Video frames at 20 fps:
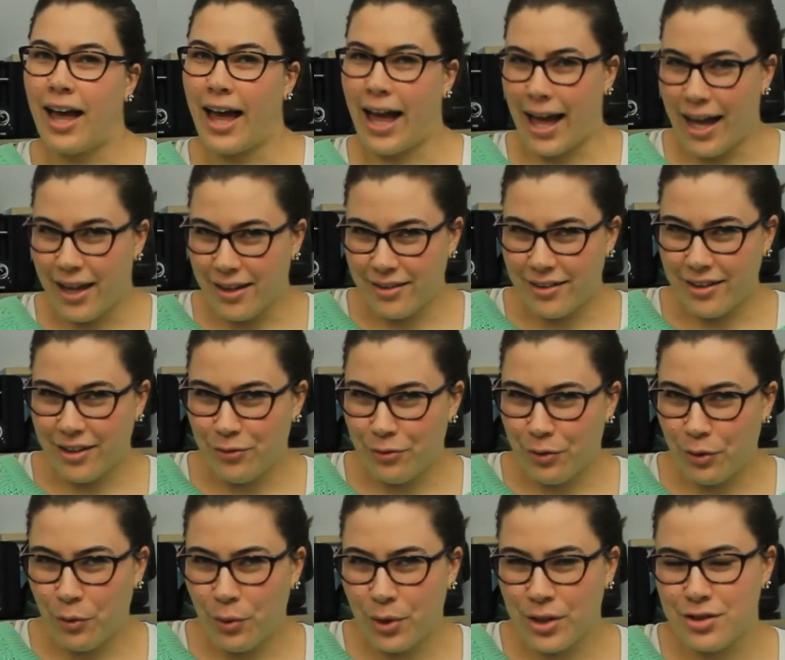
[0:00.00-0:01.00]
And if
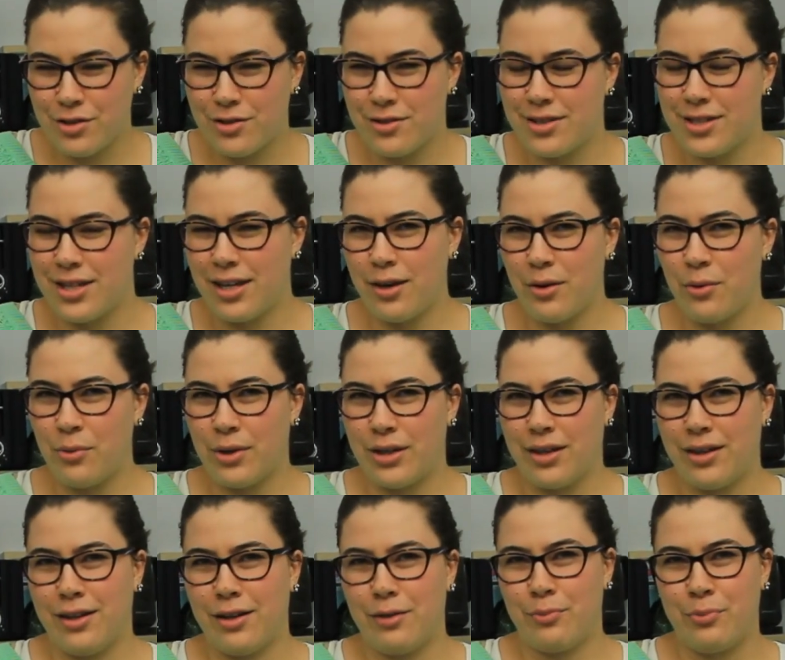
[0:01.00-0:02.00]
you want to see
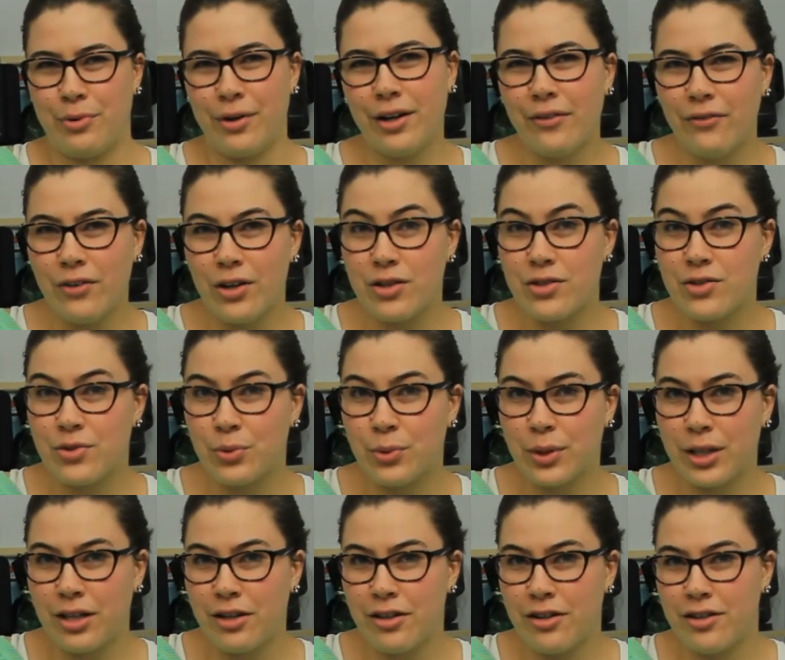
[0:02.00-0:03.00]
what the previous
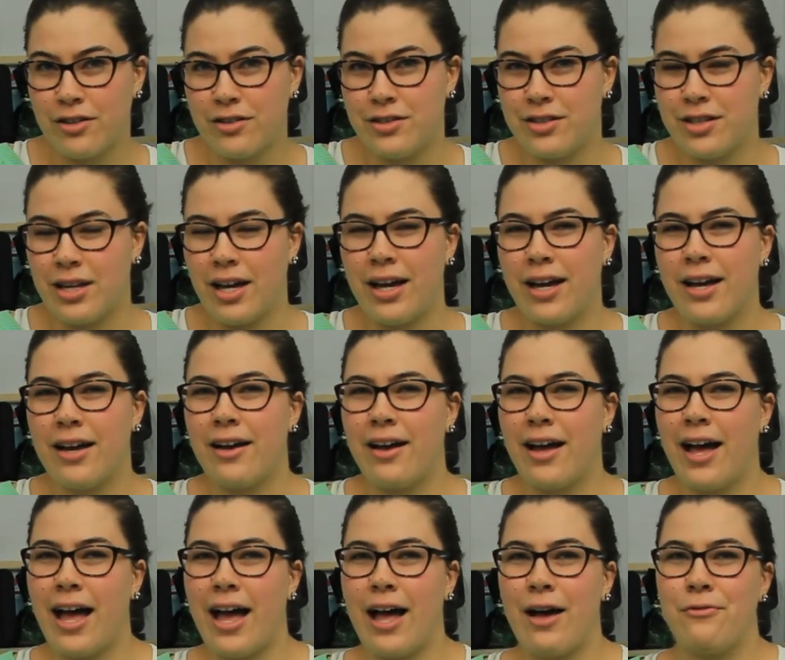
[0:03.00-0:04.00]
winners
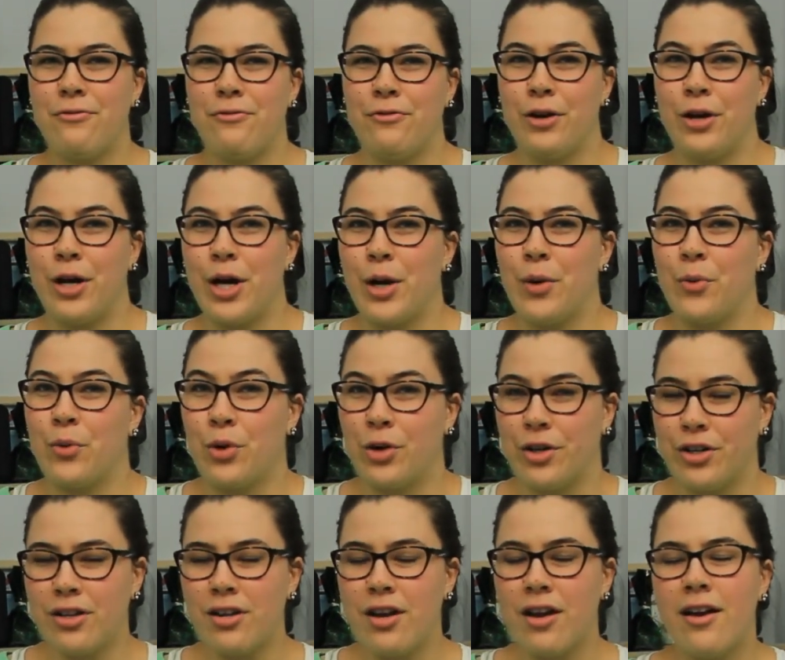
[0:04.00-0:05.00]
have
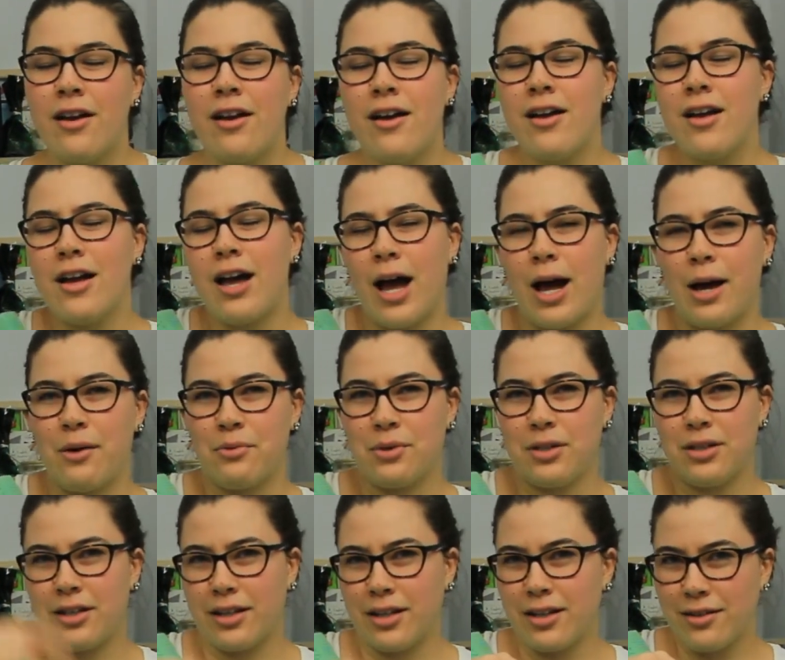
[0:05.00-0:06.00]
won, I
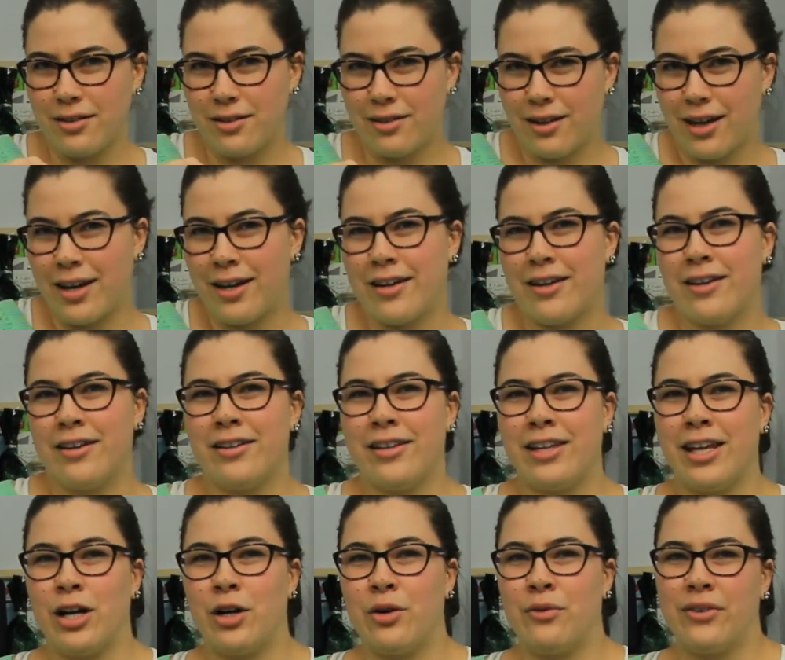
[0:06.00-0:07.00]
will link
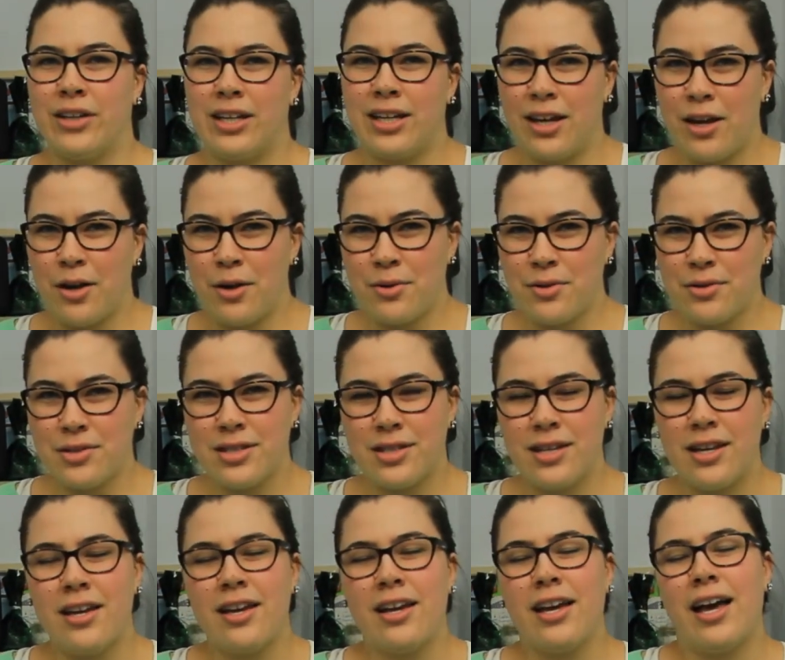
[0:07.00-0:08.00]
their videos,
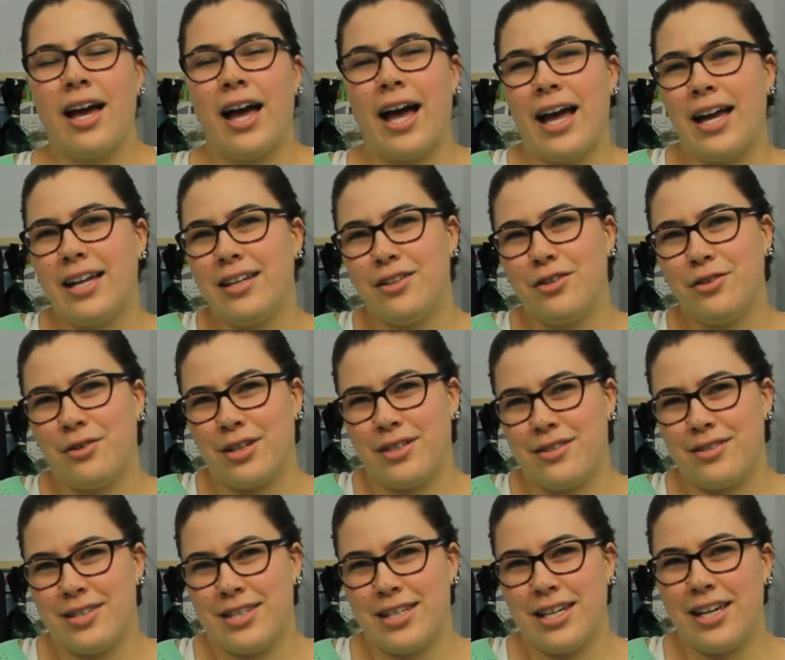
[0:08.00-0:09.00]
and you
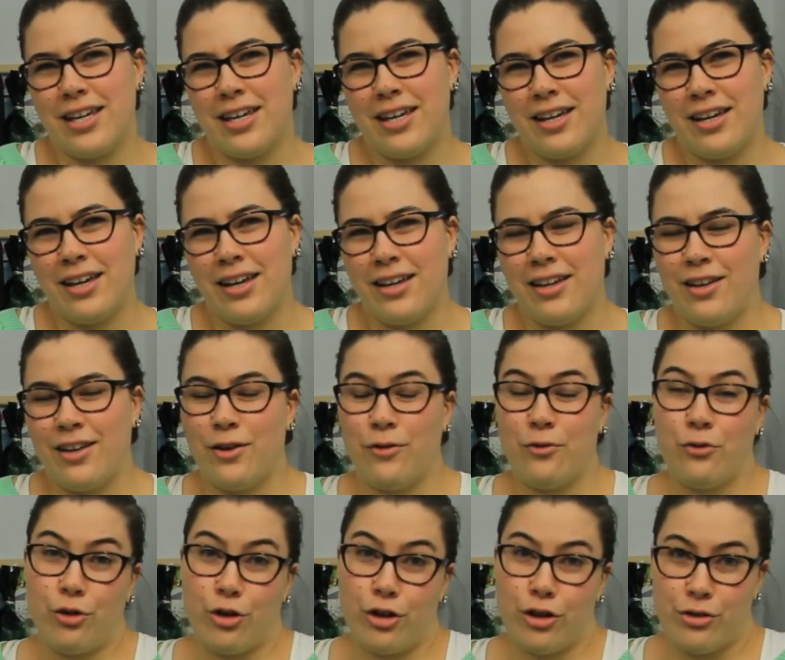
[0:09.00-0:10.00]
can see
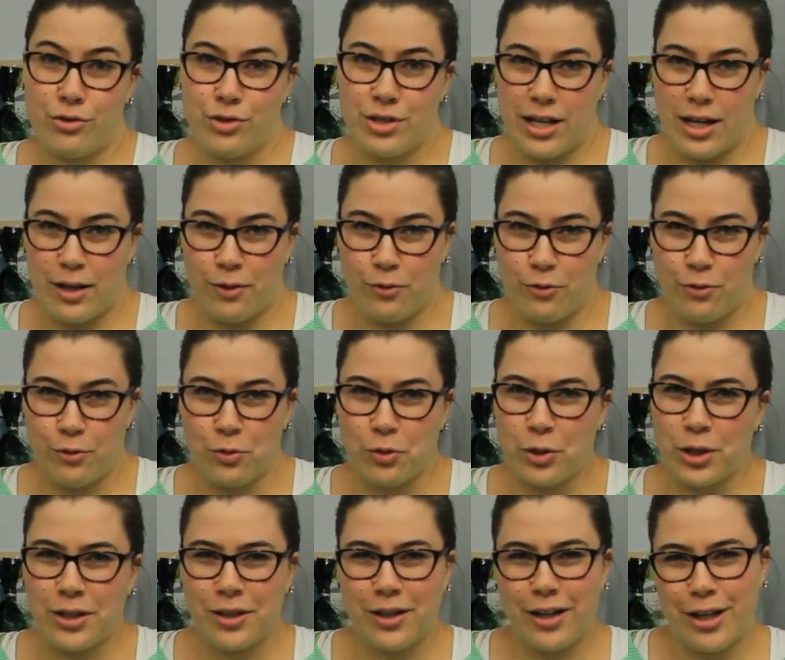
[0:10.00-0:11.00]
for yourself
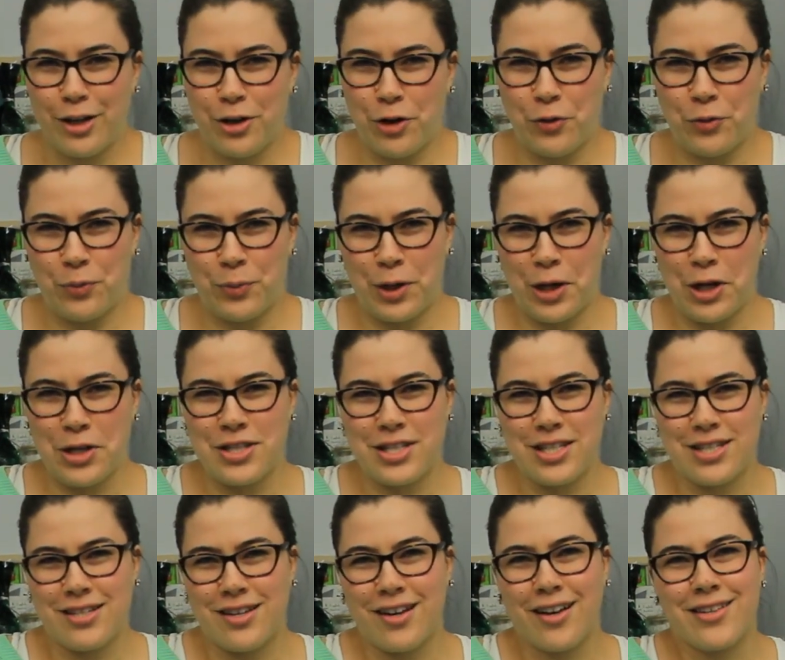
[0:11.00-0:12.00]
what kind of
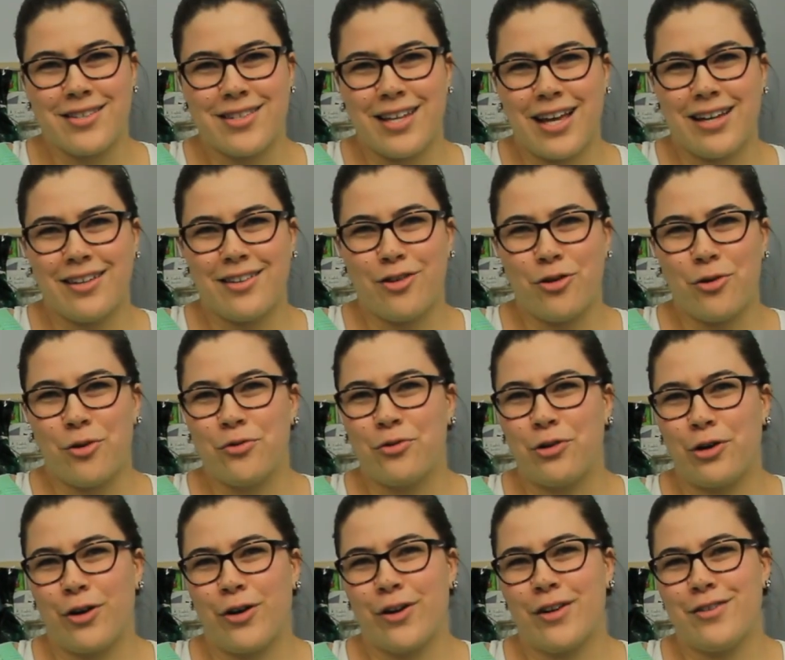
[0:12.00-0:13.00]
prizes I send
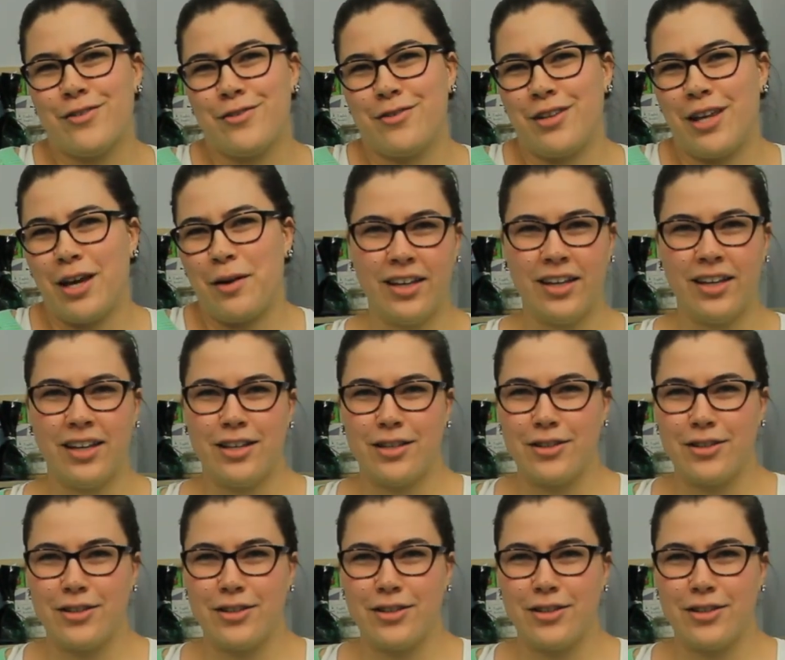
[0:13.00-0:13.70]
over to them.